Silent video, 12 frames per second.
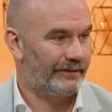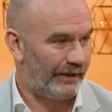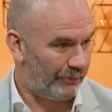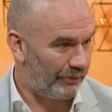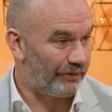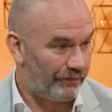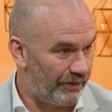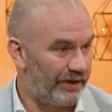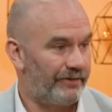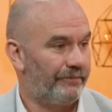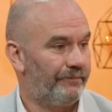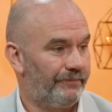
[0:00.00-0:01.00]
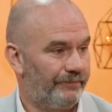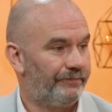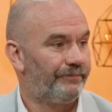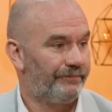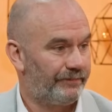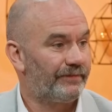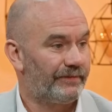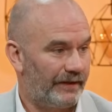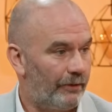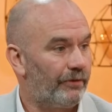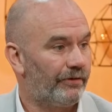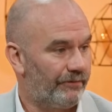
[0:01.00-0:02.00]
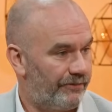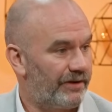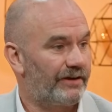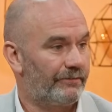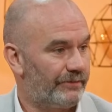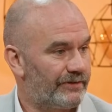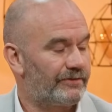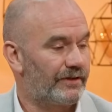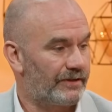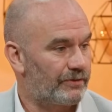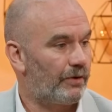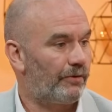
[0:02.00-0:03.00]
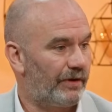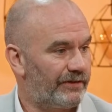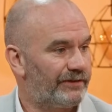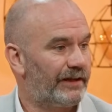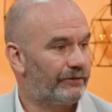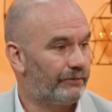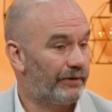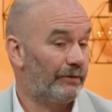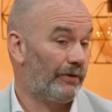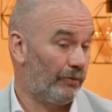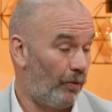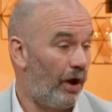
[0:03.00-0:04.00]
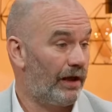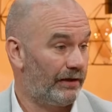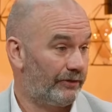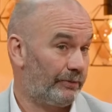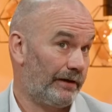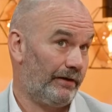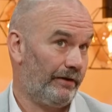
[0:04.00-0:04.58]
that word freedom. That word freedom is what resonates with me. Well, wild as well,